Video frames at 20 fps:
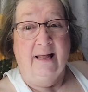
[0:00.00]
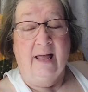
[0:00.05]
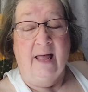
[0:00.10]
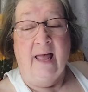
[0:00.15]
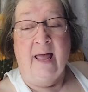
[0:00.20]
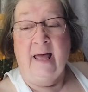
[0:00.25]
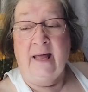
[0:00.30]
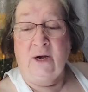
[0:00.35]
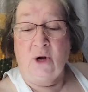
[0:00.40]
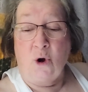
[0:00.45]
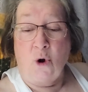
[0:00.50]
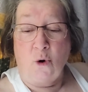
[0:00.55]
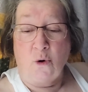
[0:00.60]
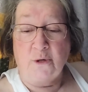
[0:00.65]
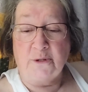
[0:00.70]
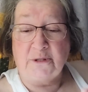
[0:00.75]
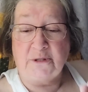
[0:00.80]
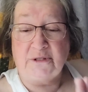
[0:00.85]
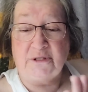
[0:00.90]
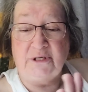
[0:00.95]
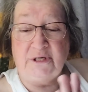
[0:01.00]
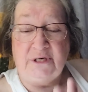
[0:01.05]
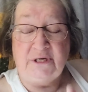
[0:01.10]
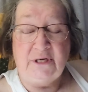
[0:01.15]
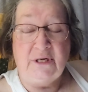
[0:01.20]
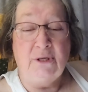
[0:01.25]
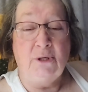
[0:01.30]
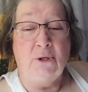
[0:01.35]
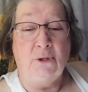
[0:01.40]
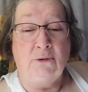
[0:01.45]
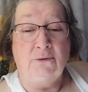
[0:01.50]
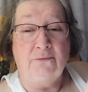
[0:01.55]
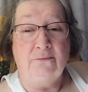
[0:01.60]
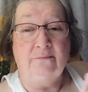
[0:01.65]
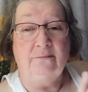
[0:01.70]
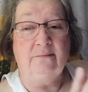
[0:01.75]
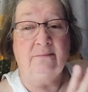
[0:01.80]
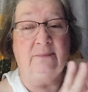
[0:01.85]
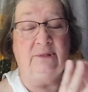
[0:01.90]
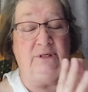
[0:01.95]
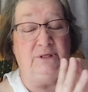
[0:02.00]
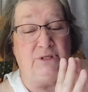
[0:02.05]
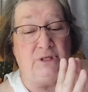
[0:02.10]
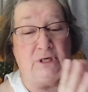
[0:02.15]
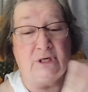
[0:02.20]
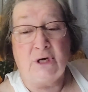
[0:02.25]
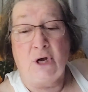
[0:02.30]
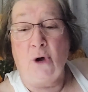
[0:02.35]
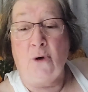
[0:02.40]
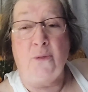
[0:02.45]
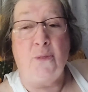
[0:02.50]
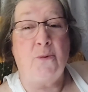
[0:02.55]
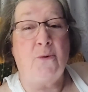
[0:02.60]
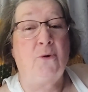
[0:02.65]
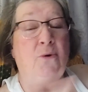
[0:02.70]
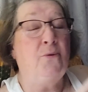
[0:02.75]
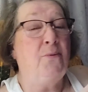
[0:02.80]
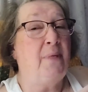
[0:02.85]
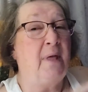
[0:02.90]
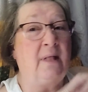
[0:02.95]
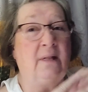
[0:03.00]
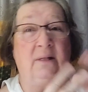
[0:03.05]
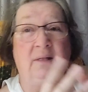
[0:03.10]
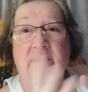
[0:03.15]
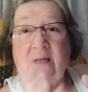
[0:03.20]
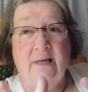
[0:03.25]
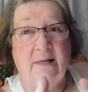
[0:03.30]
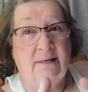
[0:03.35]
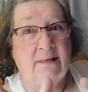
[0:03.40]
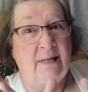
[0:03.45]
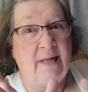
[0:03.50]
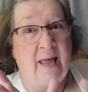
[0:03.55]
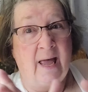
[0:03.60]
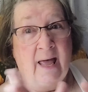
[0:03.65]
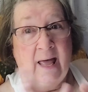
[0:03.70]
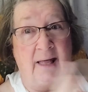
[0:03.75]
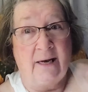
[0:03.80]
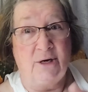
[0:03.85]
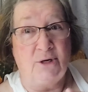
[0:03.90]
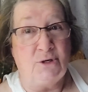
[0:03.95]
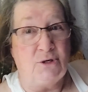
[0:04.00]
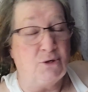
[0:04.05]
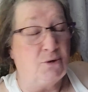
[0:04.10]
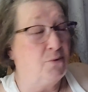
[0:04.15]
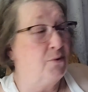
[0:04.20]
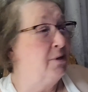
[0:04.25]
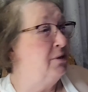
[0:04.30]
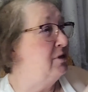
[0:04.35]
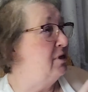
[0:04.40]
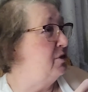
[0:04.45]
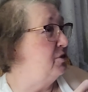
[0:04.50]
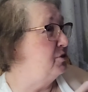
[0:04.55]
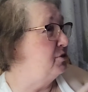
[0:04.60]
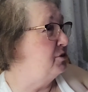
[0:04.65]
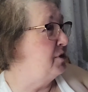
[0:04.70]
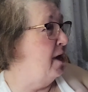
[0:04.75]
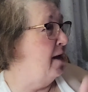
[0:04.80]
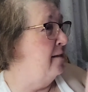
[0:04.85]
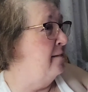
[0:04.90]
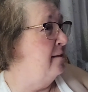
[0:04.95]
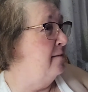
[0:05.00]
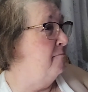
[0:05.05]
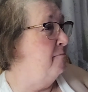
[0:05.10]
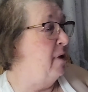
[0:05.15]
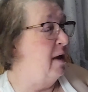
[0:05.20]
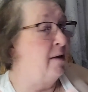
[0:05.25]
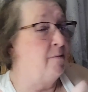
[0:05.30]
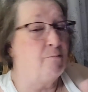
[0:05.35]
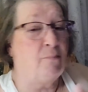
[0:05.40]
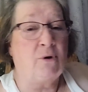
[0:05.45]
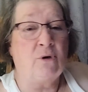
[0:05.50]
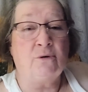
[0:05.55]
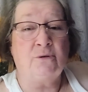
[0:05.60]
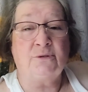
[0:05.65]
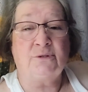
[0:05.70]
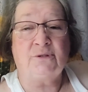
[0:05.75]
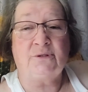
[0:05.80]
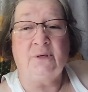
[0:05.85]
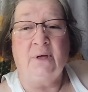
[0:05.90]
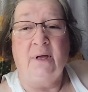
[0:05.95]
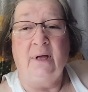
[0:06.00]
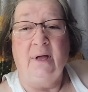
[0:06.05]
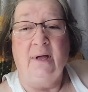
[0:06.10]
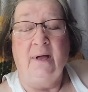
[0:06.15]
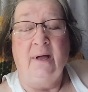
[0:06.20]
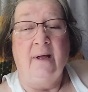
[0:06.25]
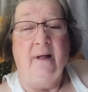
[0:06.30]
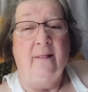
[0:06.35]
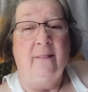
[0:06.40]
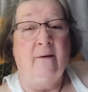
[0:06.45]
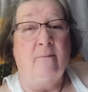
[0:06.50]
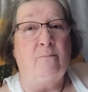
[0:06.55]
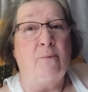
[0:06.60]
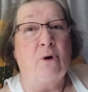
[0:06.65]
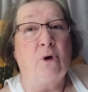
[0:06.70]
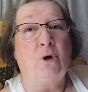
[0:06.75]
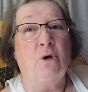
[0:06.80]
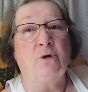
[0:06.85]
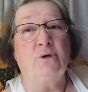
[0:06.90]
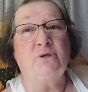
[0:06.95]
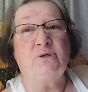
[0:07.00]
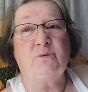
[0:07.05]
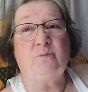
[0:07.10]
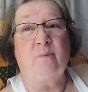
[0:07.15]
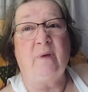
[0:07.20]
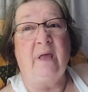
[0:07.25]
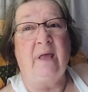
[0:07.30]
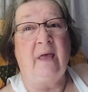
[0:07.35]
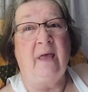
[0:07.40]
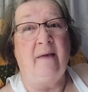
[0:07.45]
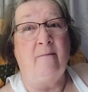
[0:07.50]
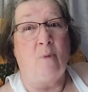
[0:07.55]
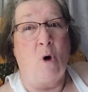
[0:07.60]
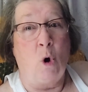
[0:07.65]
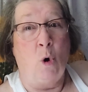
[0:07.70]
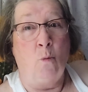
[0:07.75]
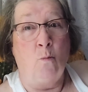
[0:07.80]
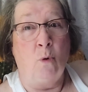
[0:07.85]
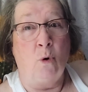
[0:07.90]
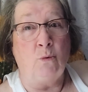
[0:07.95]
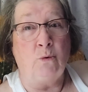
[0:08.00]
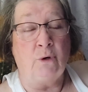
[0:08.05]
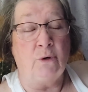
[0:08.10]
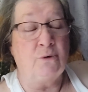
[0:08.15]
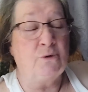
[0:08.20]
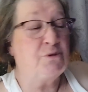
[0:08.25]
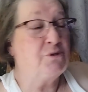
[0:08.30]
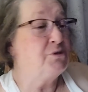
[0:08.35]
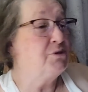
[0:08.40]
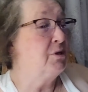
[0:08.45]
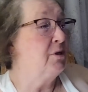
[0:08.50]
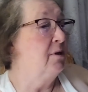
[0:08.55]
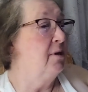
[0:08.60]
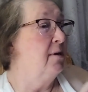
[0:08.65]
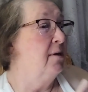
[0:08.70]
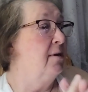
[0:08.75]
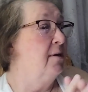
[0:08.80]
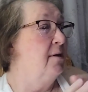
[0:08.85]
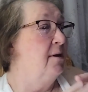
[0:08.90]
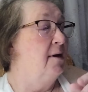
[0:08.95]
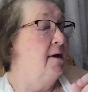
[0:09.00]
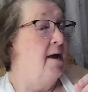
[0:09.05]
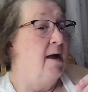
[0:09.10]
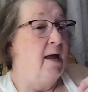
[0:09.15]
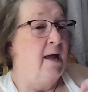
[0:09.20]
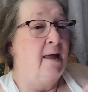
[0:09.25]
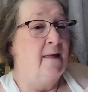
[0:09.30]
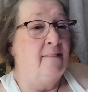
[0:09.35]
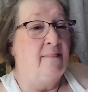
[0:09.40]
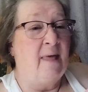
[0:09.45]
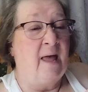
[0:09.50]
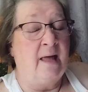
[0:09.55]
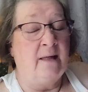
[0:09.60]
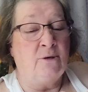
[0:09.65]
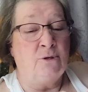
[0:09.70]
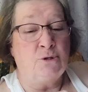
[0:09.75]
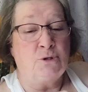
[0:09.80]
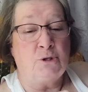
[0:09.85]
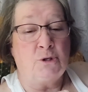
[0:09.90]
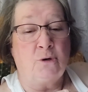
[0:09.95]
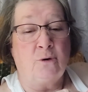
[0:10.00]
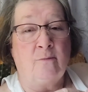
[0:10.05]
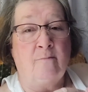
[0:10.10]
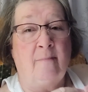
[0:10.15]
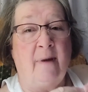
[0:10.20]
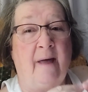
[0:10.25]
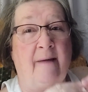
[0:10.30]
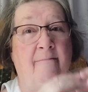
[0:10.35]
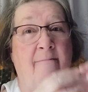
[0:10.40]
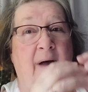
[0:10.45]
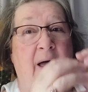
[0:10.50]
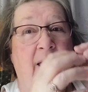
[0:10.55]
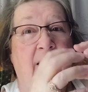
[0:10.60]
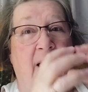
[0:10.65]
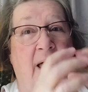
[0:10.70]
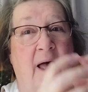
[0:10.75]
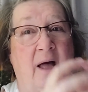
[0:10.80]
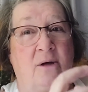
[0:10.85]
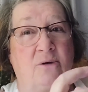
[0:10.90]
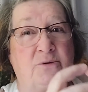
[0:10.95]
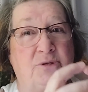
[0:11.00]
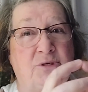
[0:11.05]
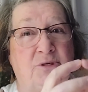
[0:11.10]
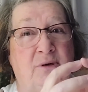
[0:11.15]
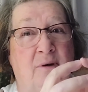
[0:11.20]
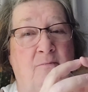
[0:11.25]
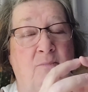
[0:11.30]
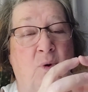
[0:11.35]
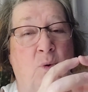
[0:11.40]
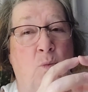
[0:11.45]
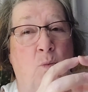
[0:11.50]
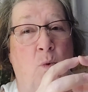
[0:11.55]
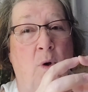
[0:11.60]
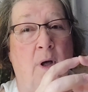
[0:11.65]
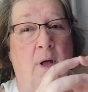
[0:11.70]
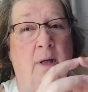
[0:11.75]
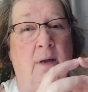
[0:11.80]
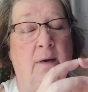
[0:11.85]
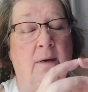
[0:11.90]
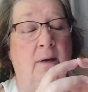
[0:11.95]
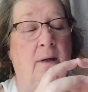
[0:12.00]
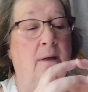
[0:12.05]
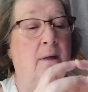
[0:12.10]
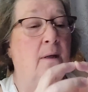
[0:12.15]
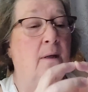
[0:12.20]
And of course, the deal did go through. They legally had to do it. They signed the papers. The Bookers became homeowners. And that in turn, by buying house number 1,